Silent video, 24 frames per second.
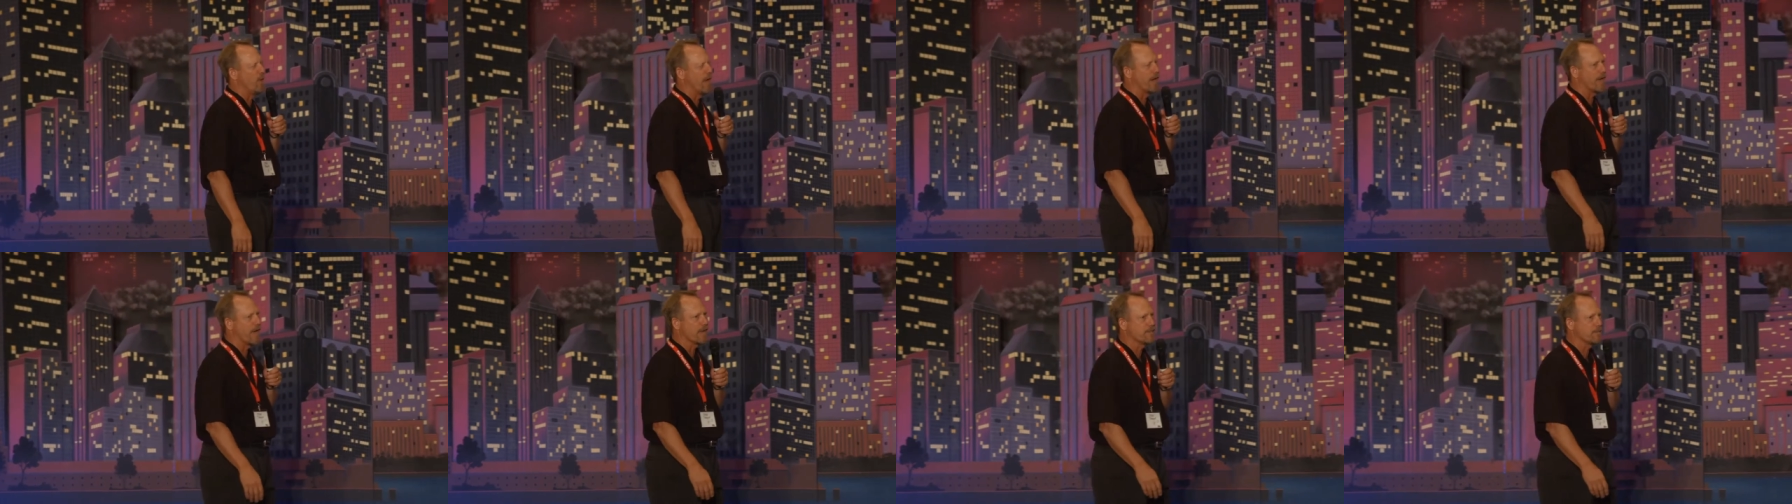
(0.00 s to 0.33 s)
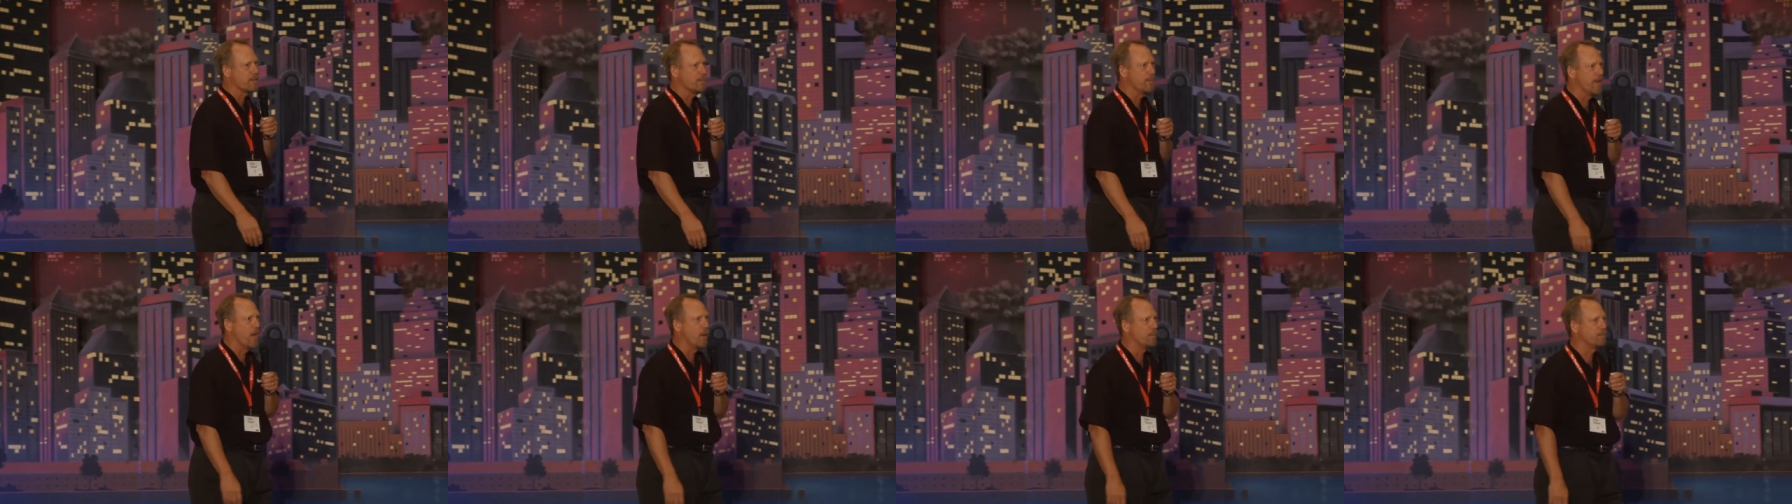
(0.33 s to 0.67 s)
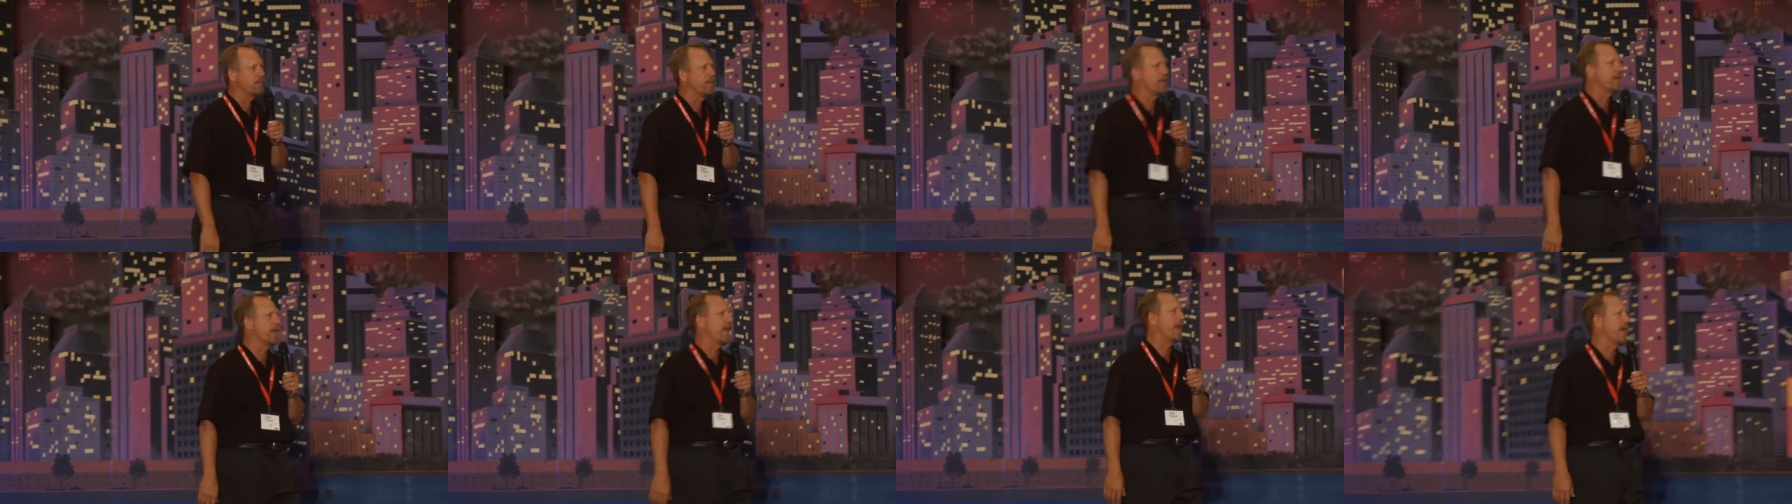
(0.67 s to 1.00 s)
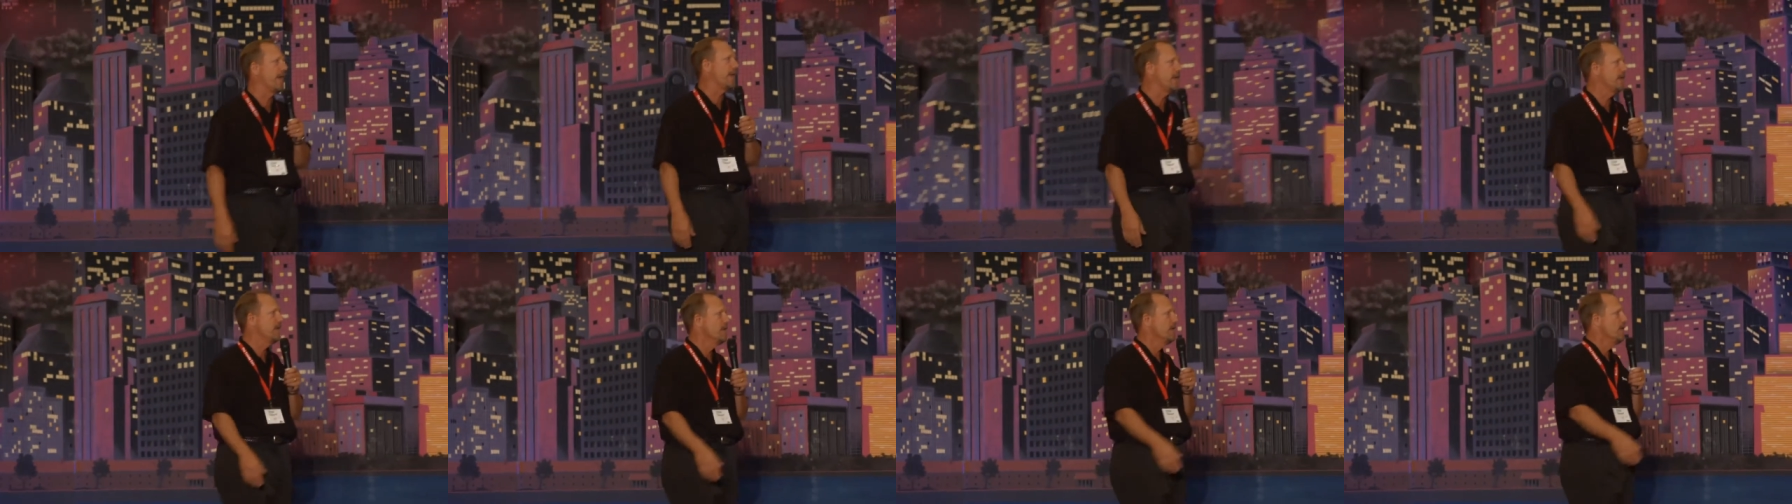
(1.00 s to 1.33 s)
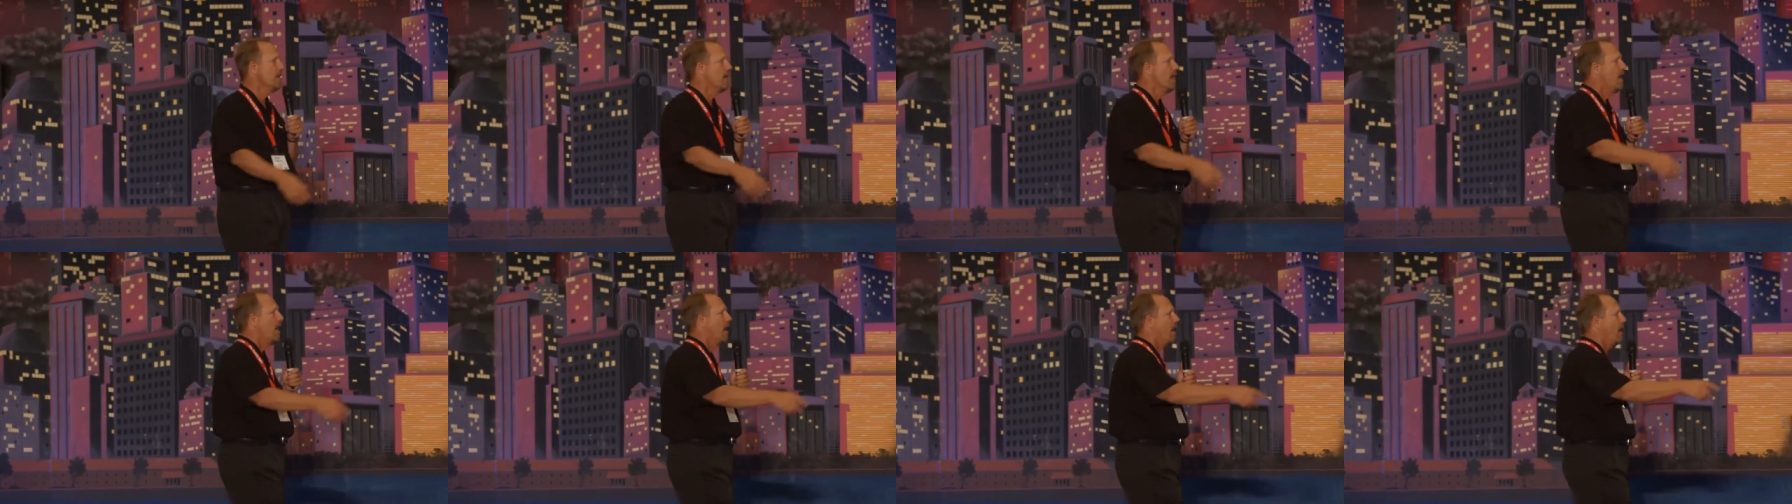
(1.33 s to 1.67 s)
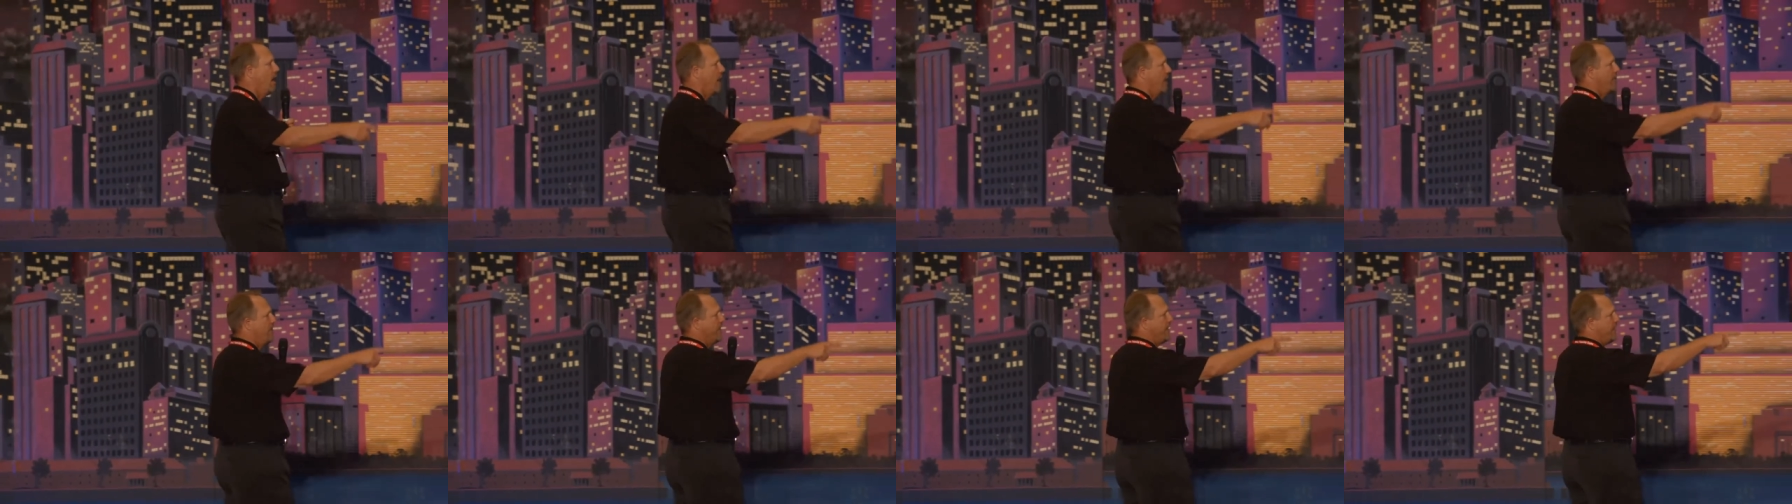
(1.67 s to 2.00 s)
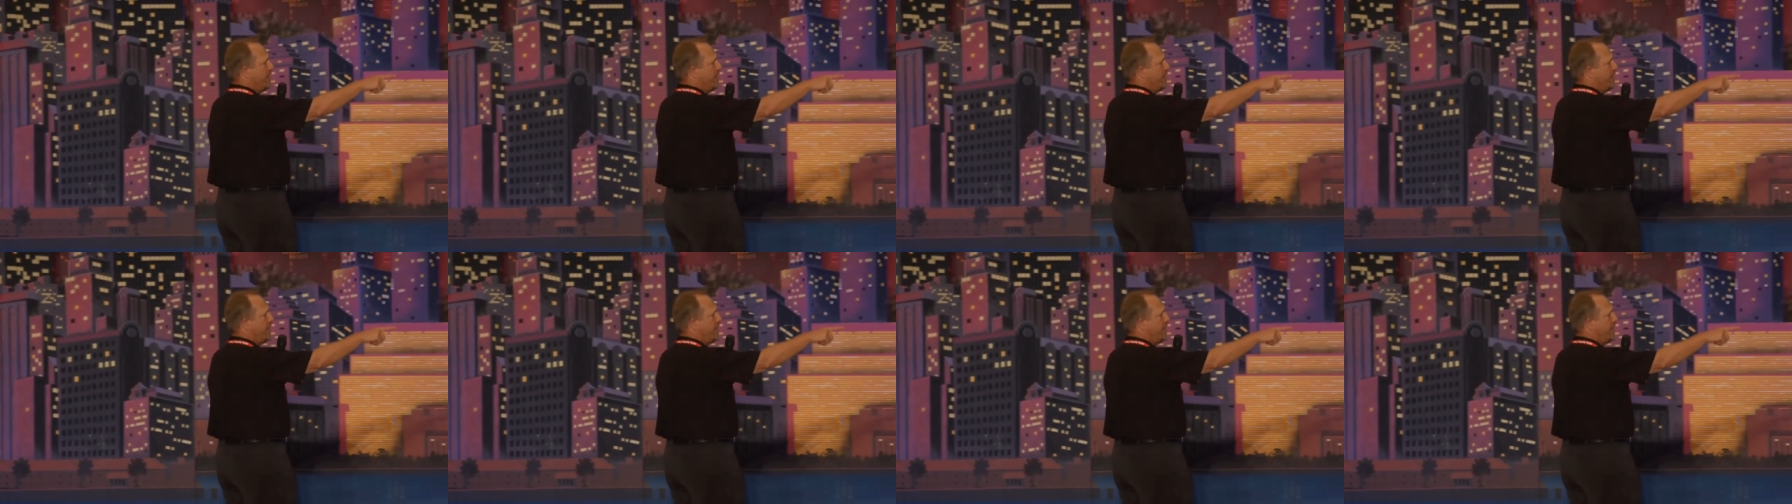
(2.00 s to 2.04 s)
I got some help today on